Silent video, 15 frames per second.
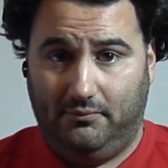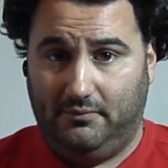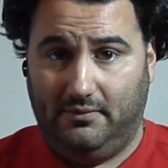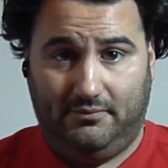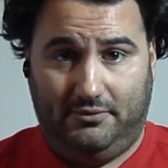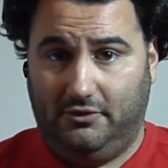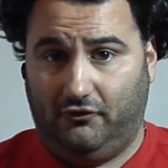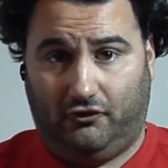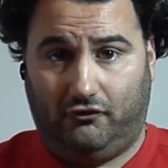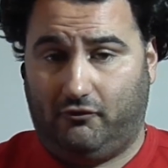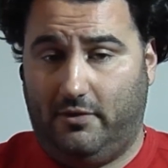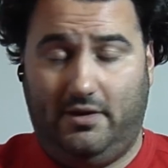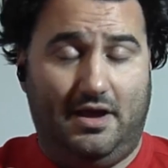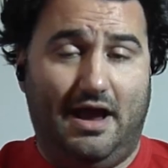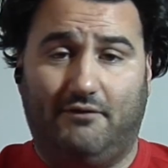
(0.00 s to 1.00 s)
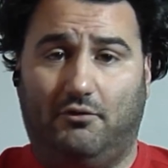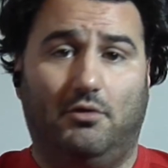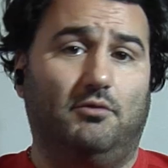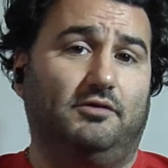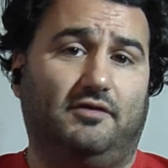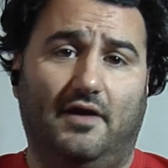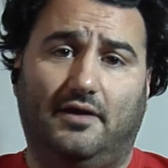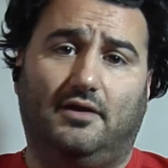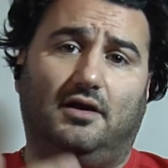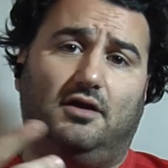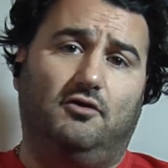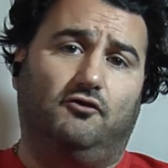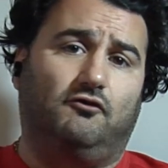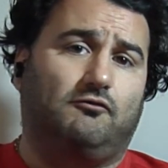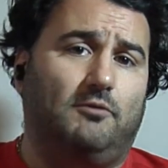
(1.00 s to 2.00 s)
You should treat everyone with dignity.
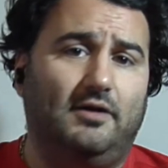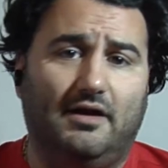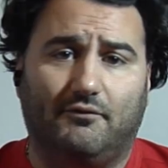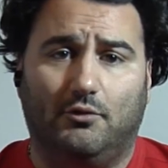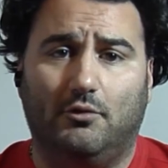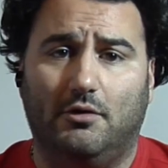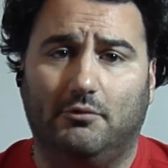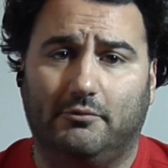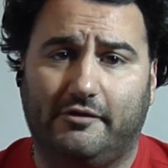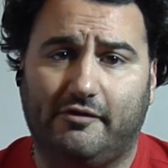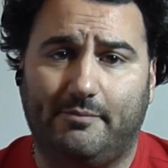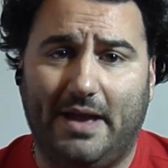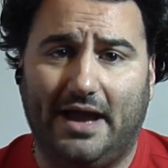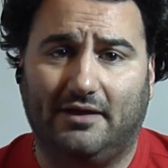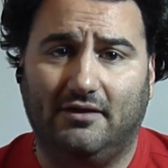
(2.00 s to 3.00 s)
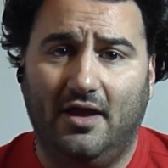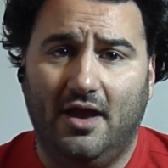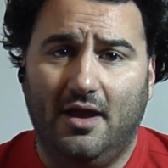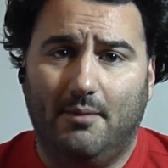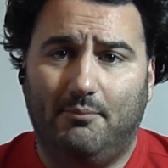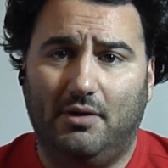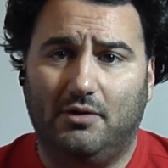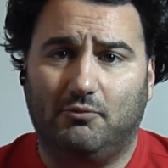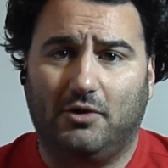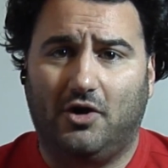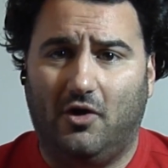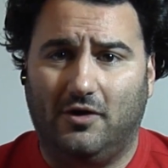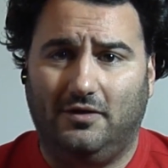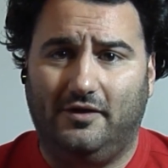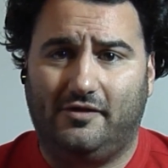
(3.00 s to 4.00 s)
You should treat everyone with respect. But
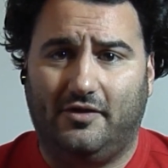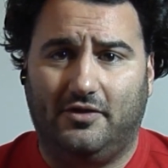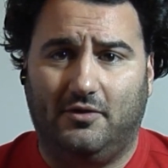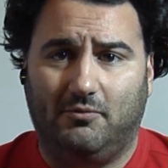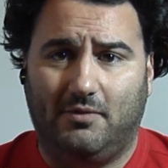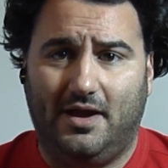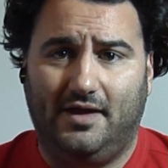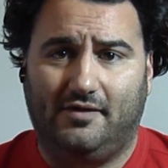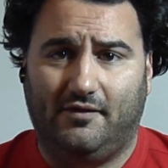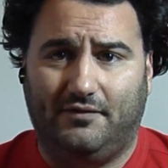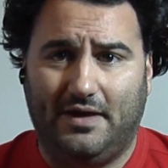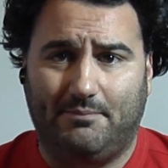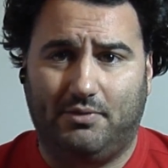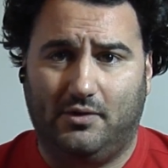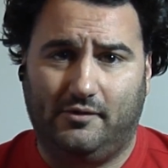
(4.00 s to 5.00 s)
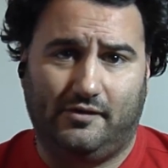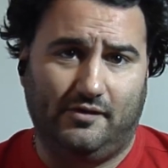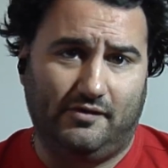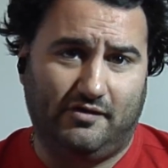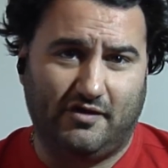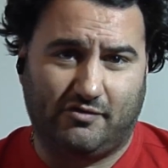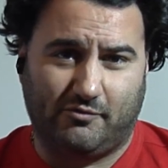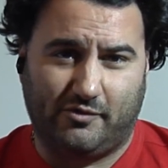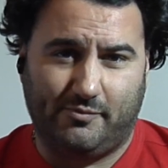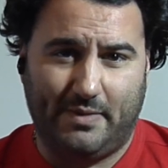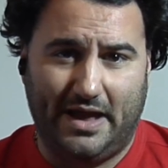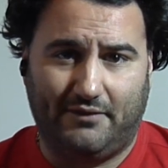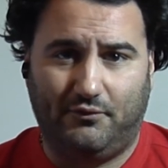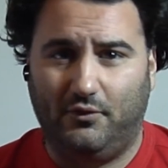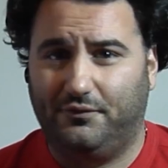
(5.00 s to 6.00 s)
regardless of their race, if that person's
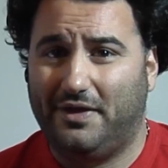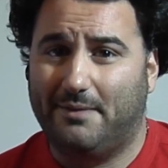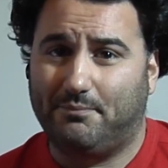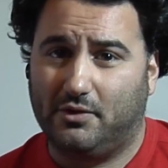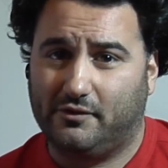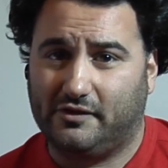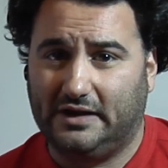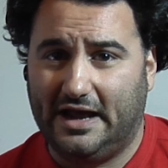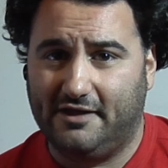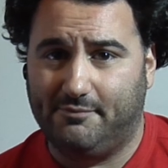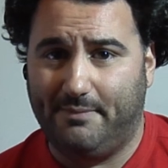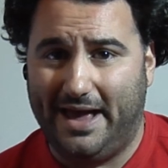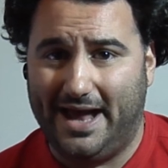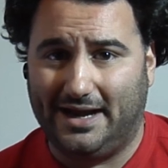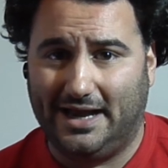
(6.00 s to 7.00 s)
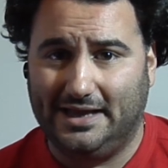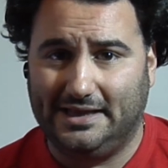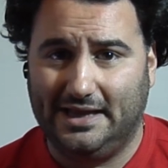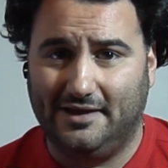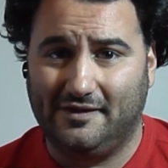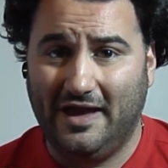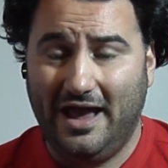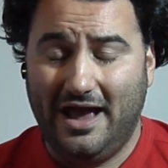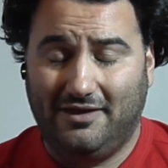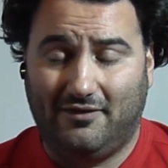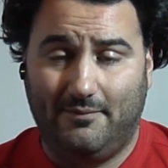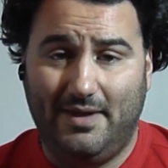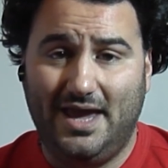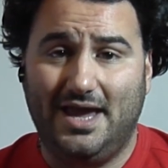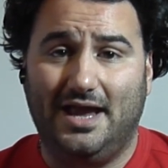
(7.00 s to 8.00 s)
disrespectful, if that person has bad ideas, to
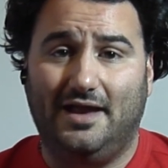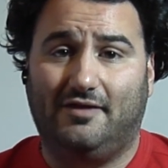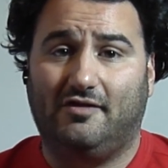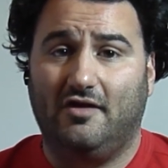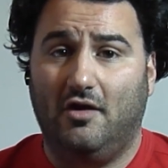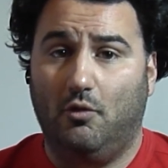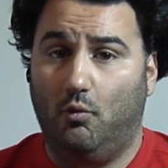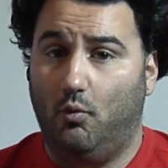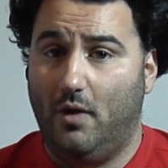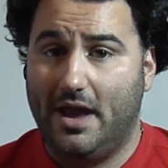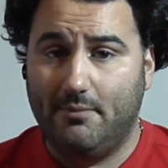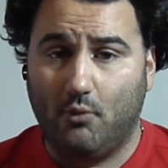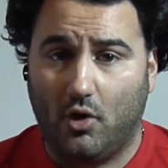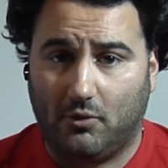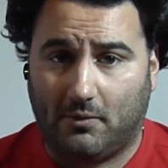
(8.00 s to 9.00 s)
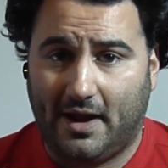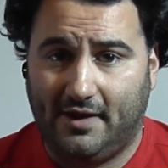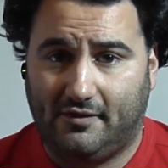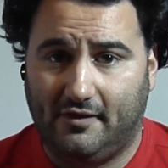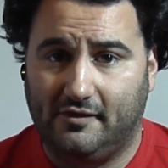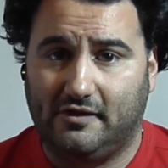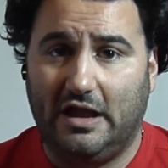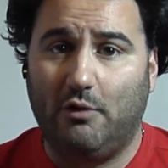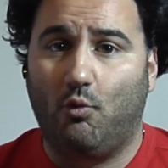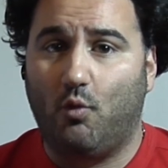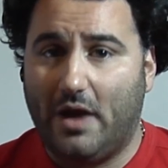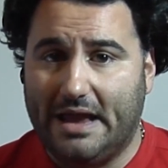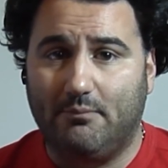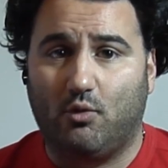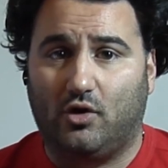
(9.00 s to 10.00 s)
me, it's way more racist and
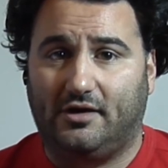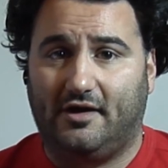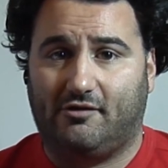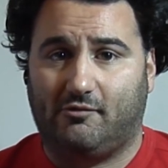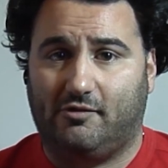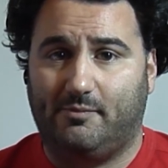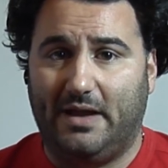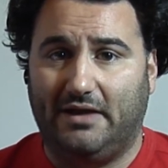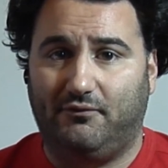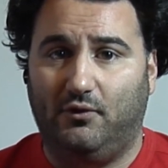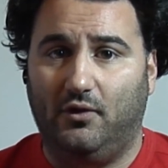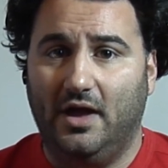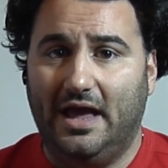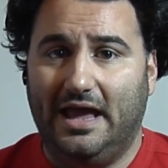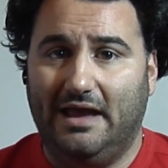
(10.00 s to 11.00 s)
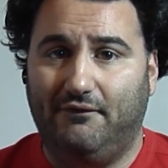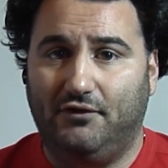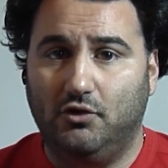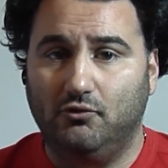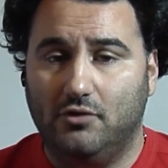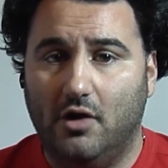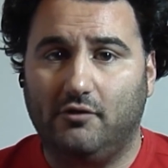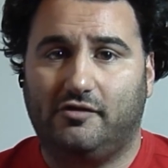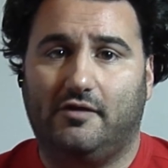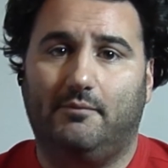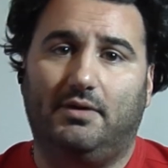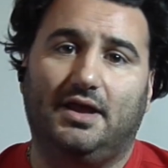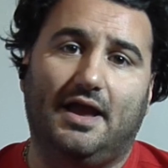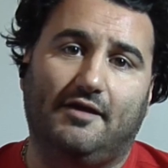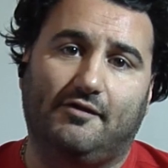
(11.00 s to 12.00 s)
way more disrespectful if you know
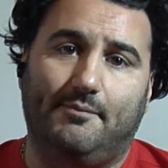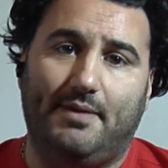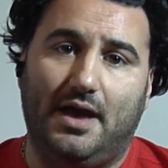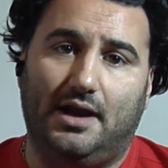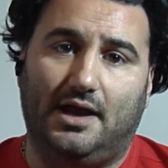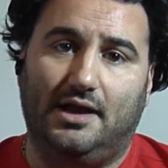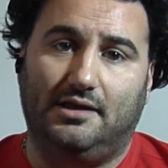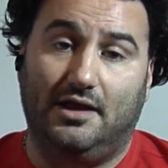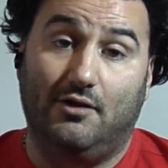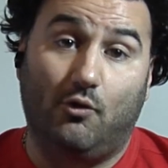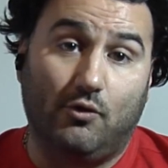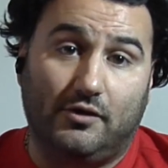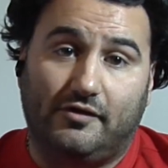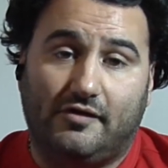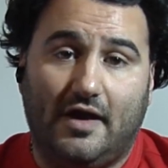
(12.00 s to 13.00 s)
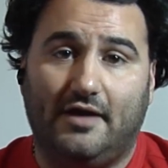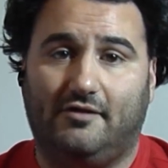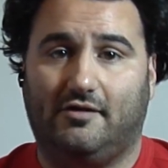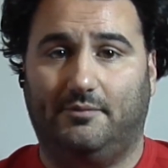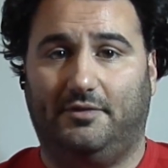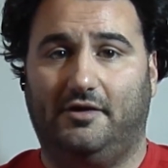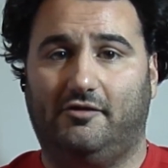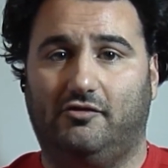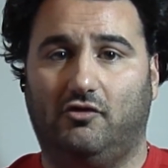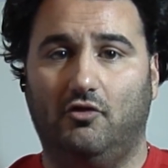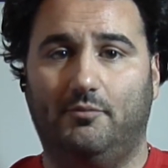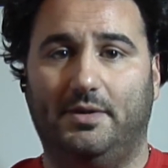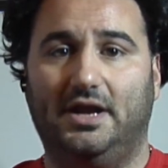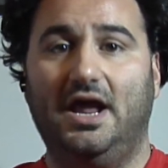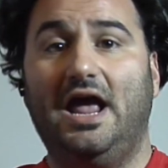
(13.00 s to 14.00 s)
somebody has a bad idea or is saying something
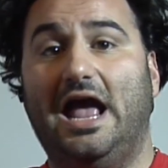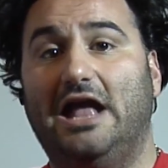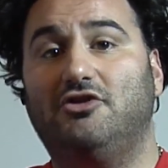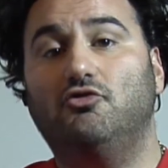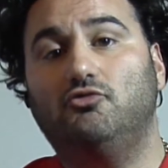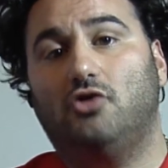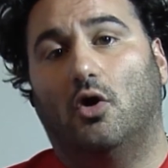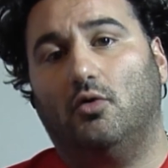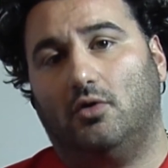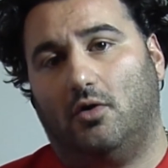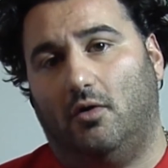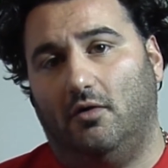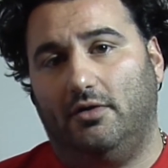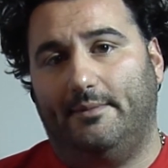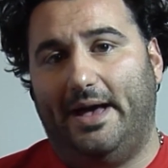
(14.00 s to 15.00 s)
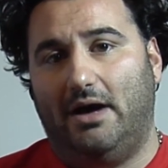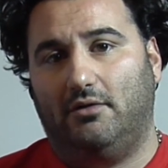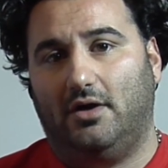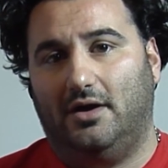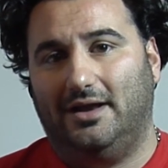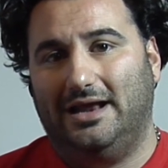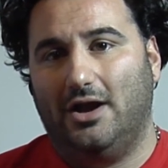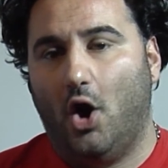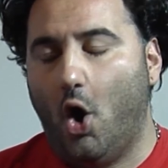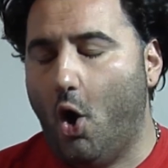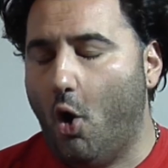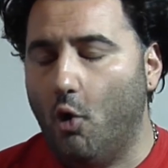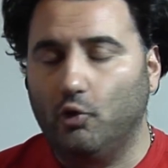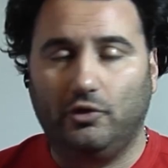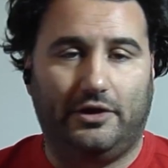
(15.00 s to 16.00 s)
stupid and you don't call them out on it
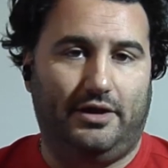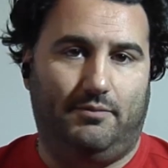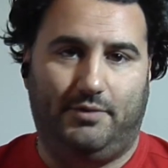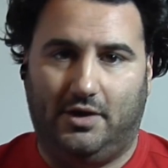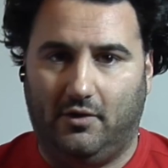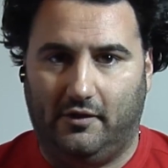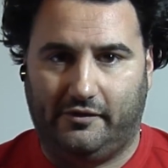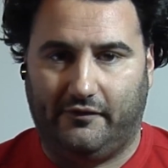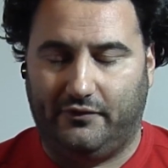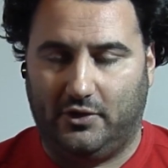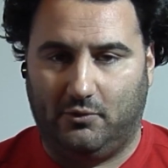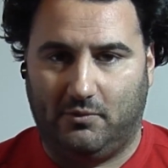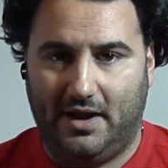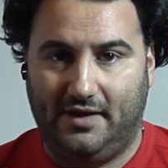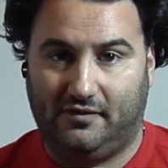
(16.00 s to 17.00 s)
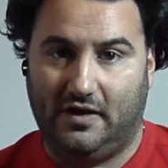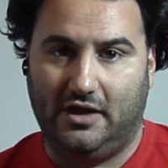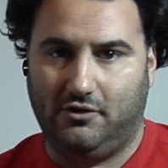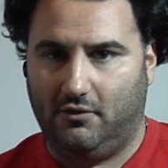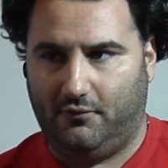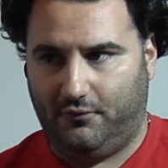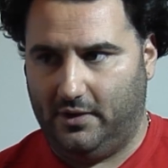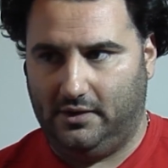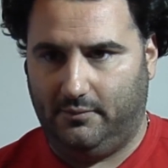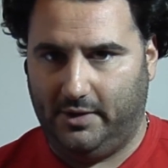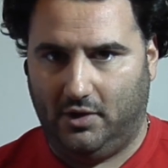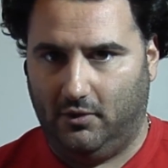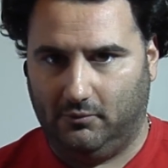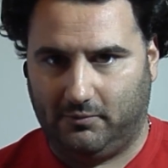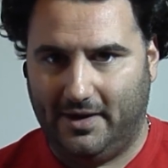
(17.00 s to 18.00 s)
only because of their race and you're afraid to be
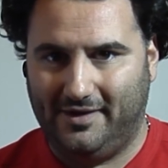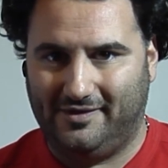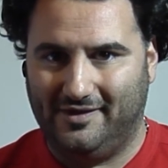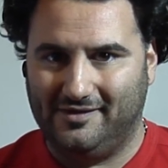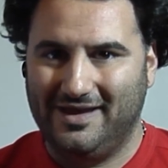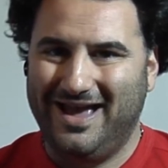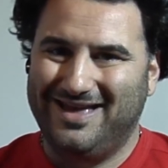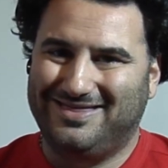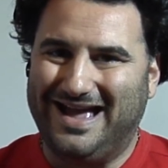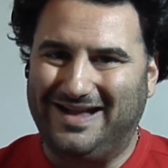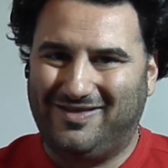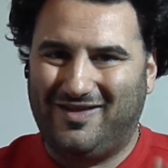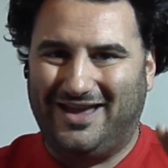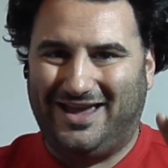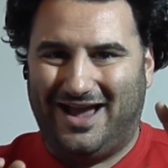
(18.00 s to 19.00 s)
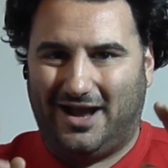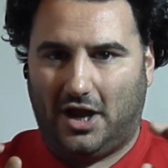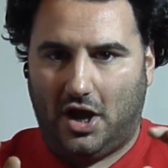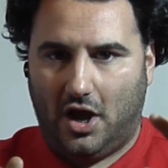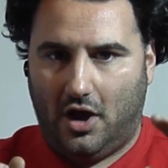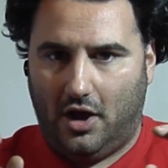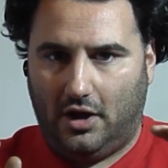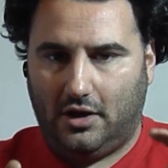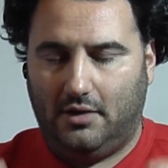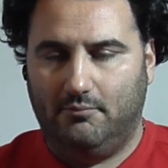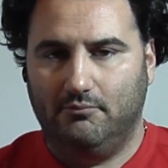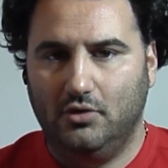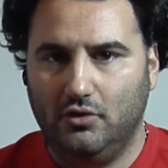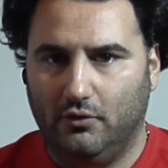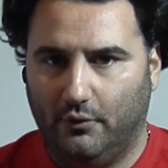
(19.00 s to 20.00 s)
called racist. That's like a cuck
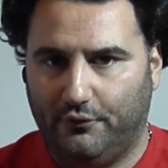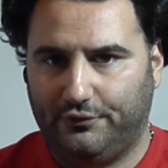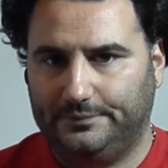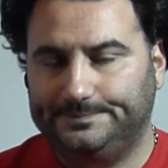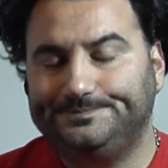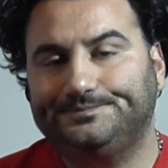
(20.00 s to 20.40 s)
move.